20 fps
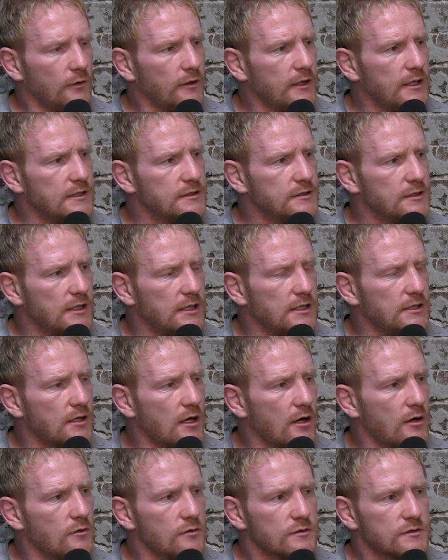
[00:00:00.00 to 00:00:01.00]
he
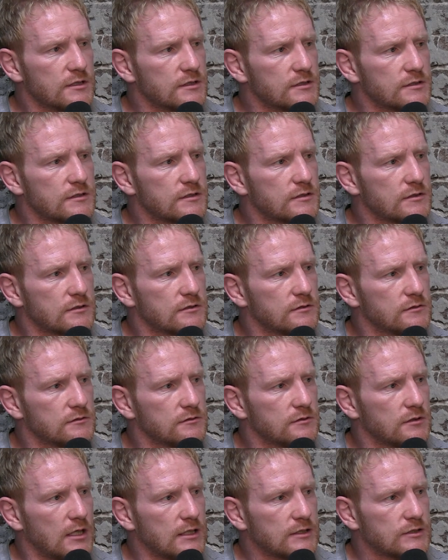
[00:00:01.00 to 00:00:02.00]
knows
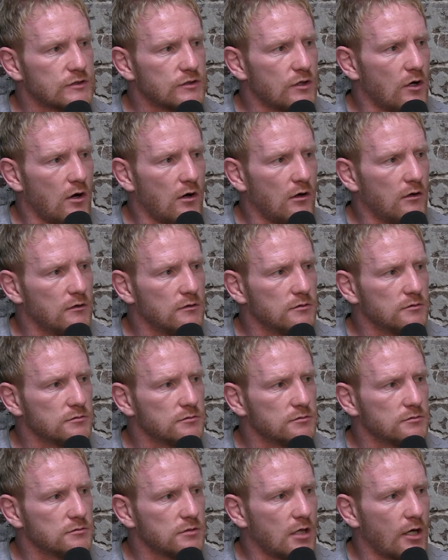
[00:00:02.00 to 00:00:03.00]
it's not
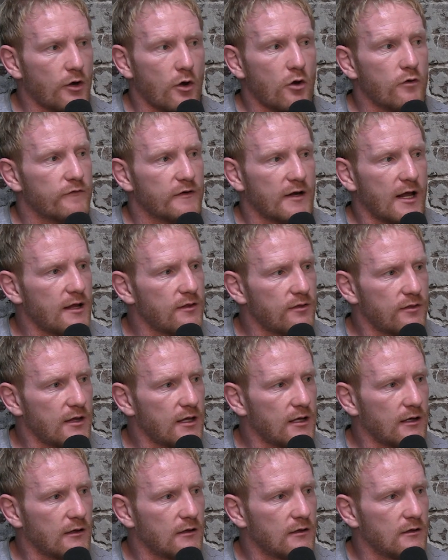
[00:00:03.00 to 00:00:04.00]
an overnight
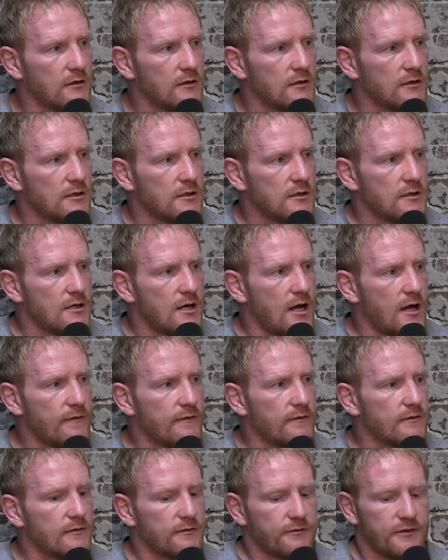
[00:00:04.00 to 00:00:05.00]
thing,
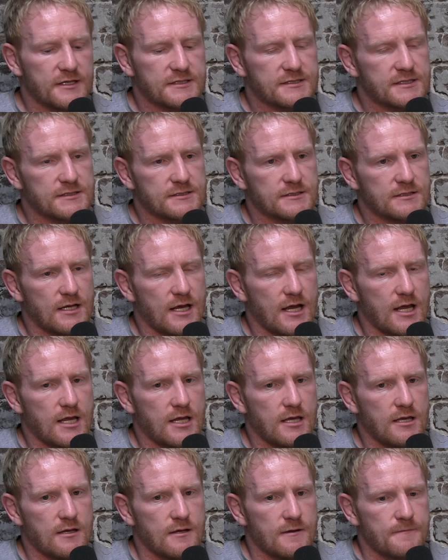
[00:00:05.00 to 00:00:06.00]
and this isn't
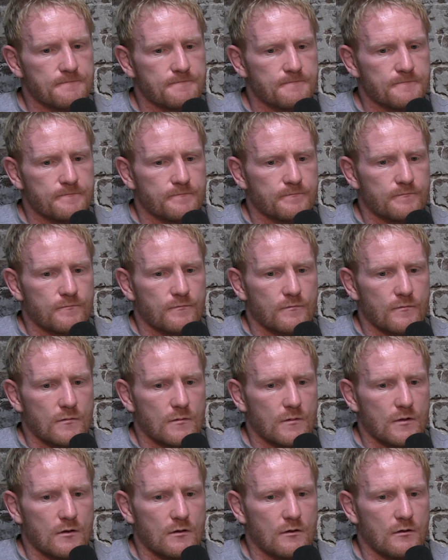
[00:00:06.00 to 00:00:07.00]

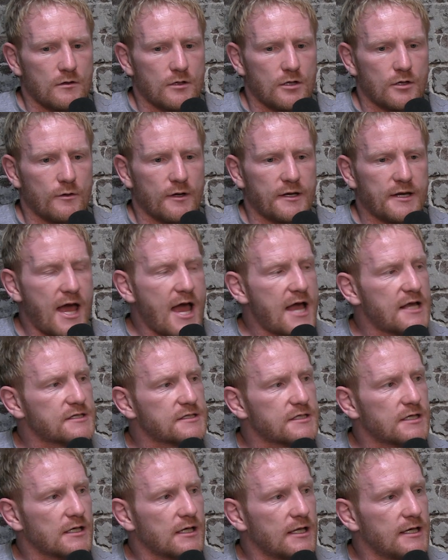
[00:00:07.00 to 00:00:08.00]
an
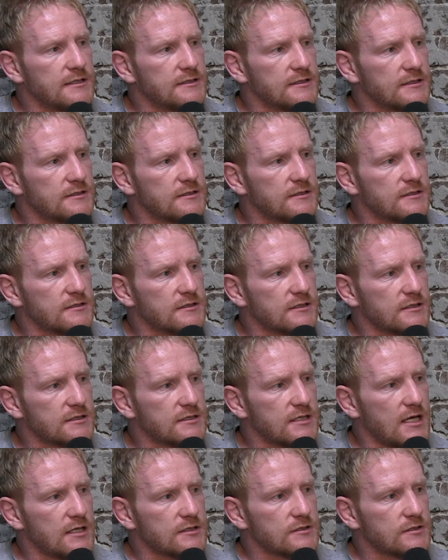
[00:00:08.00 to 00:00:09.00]
escalator to
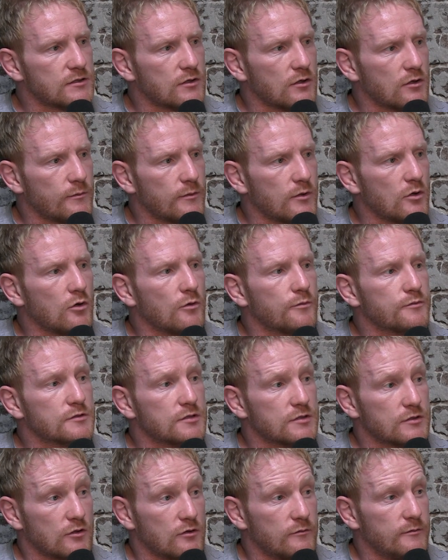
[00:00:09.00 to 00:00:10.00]
success. There's going to be ups,
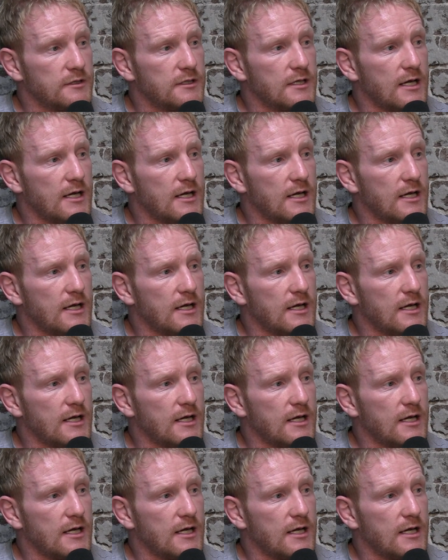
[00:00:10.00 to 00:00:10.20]
there's going to be